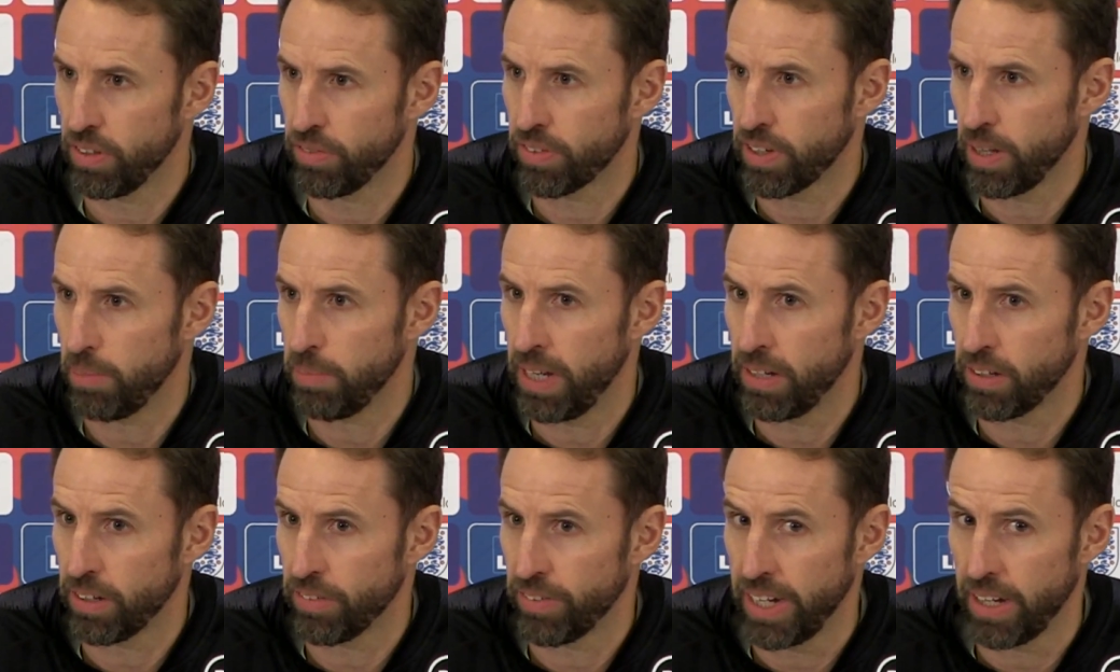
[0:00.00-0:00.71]
have come
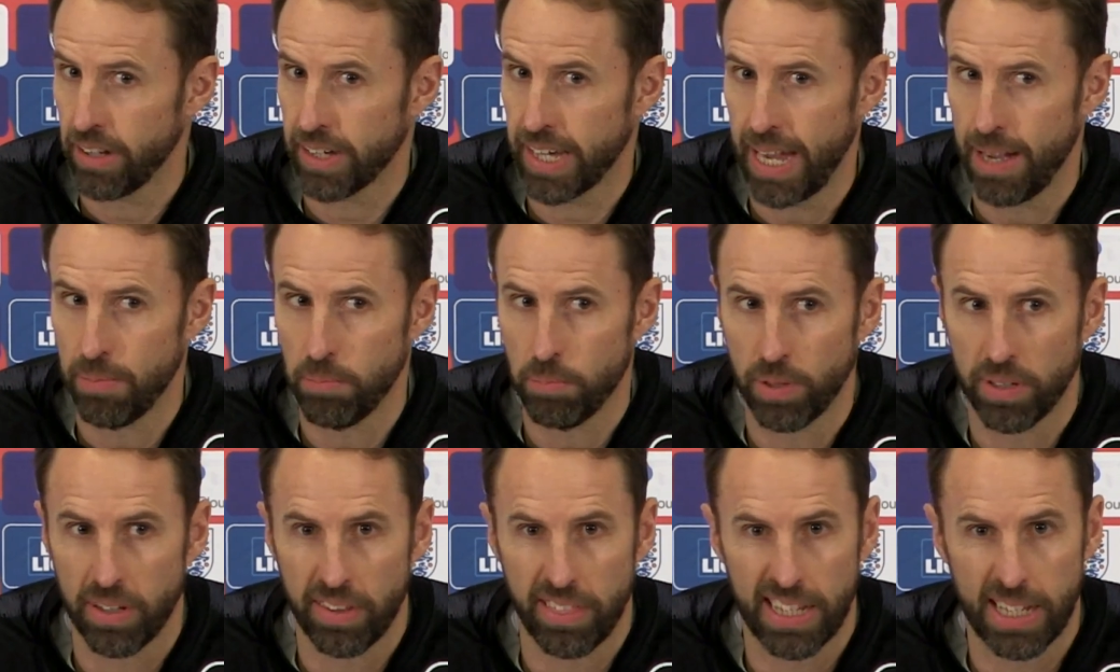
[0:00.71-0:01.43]
out of our
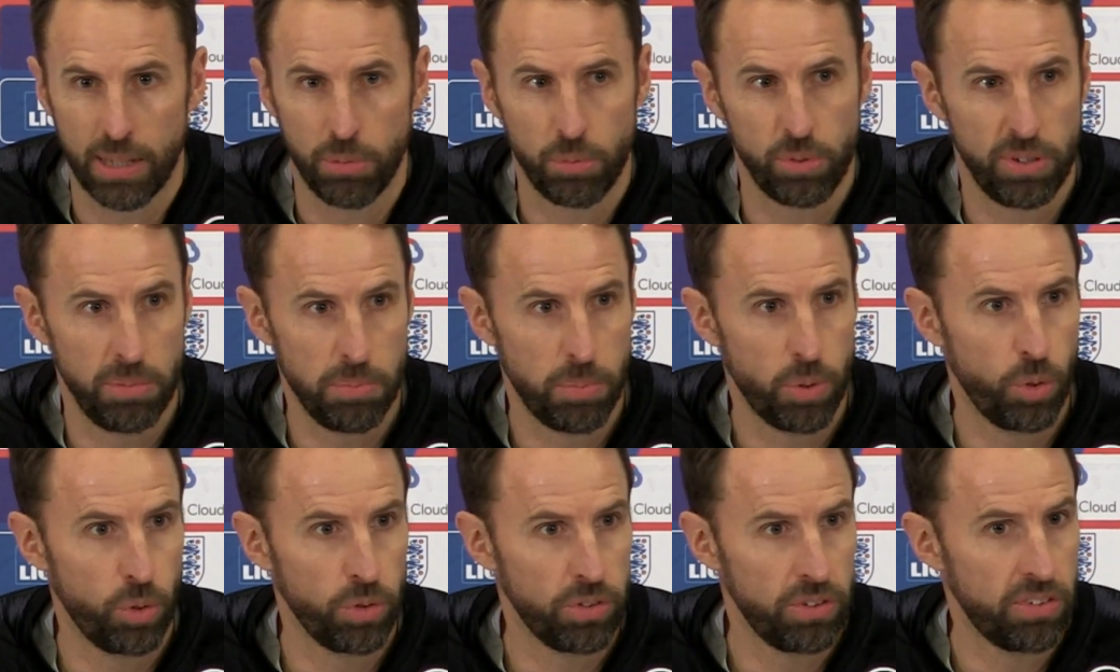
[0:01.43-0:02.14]
camp, and I think it was
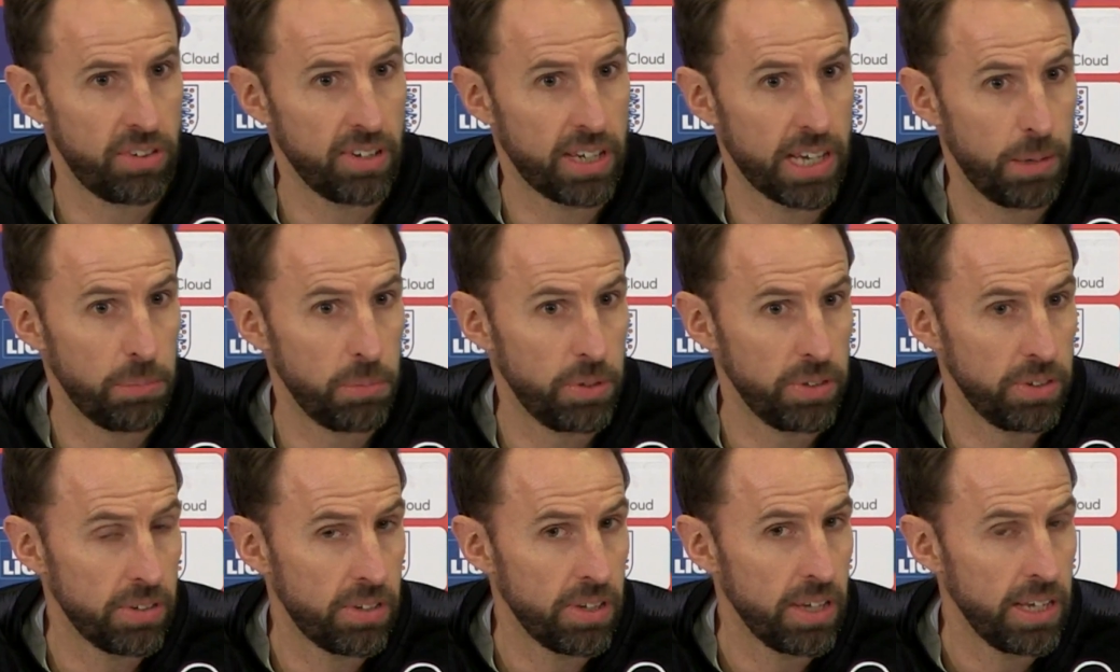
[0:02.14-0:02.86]
important to come
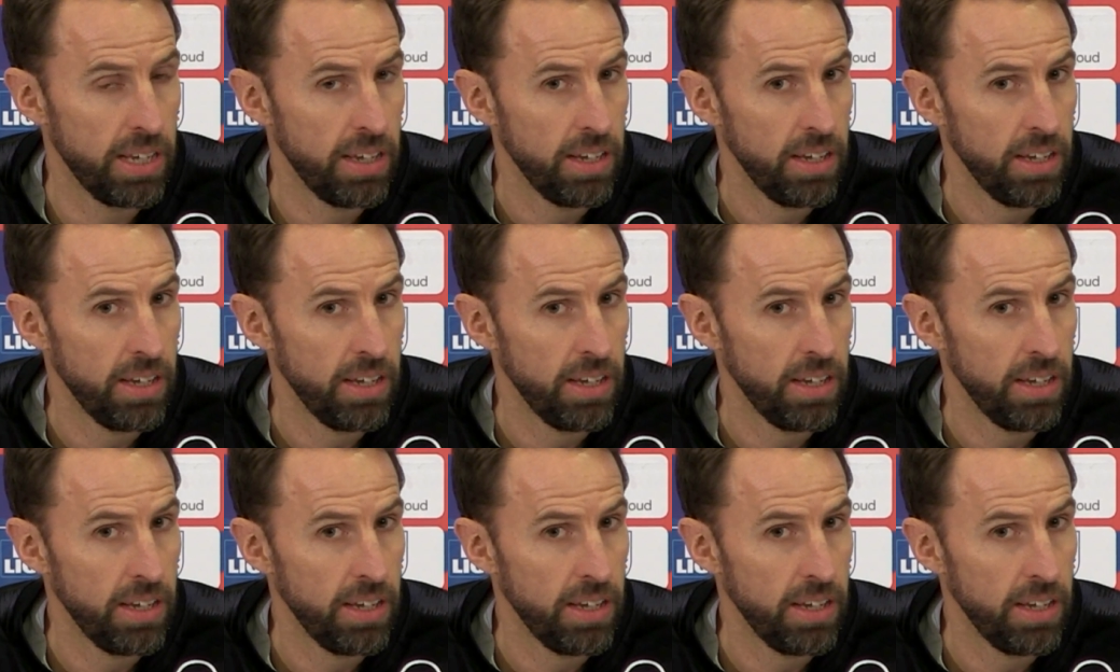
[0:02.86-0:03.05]
and